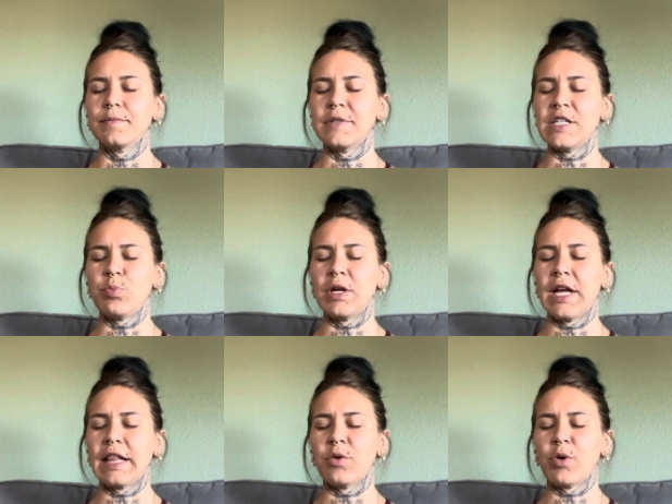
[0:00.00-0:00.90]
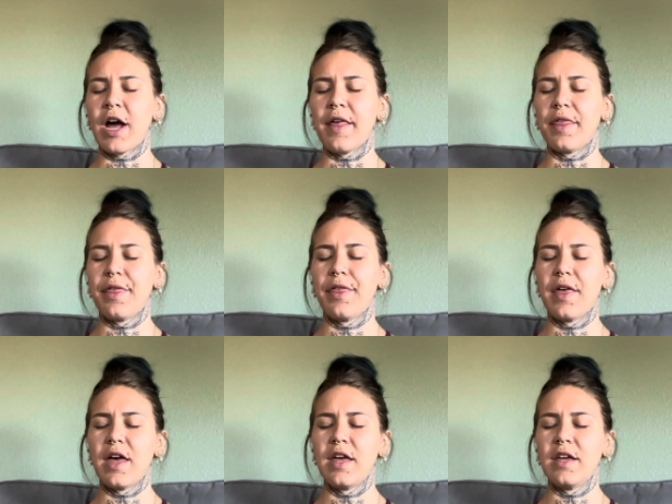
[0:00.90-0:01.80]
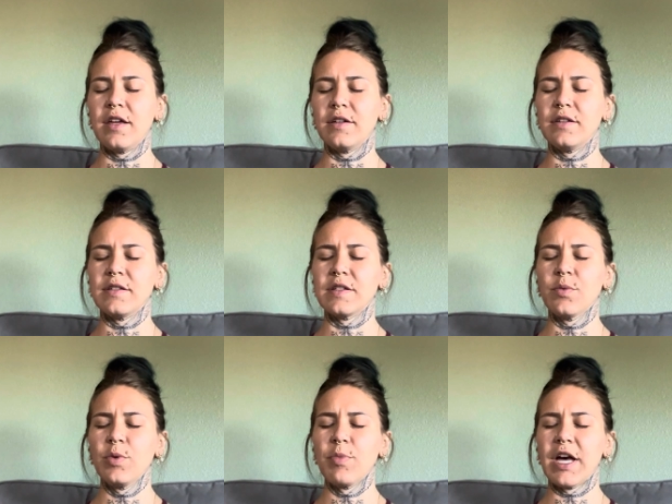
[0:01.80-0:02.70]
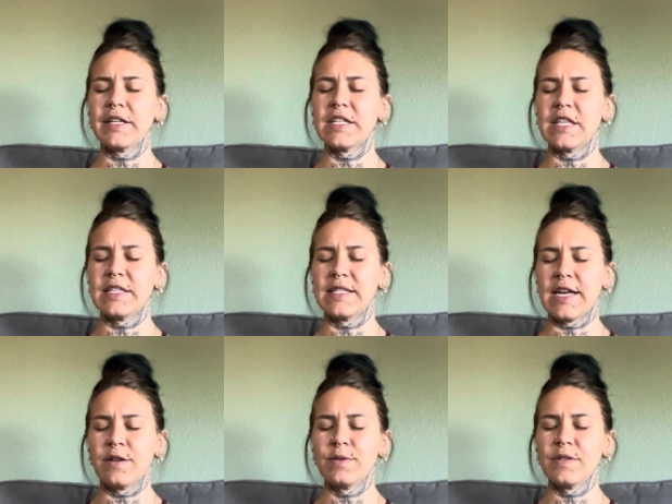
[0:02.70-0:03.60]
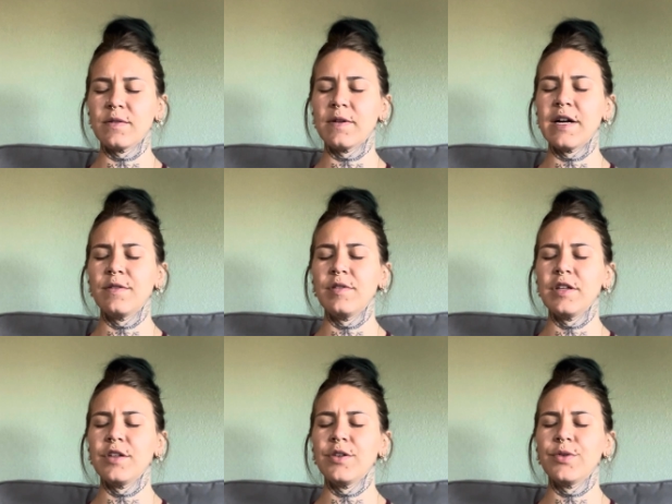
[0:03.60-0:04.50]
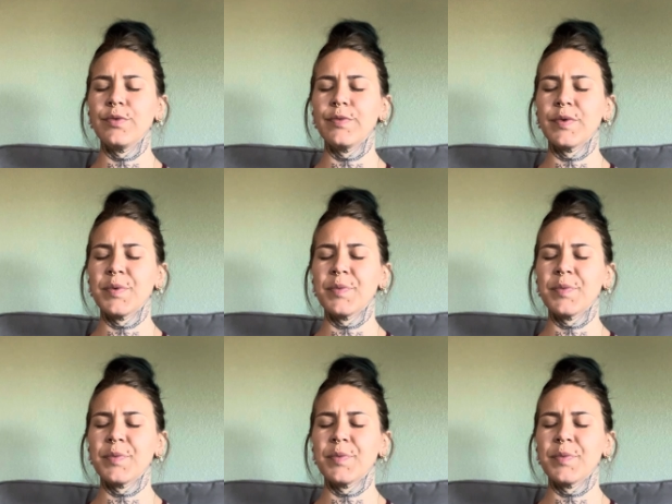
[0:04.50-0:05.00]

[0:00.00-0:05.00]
deepening the breath and coming back to the sounds around you,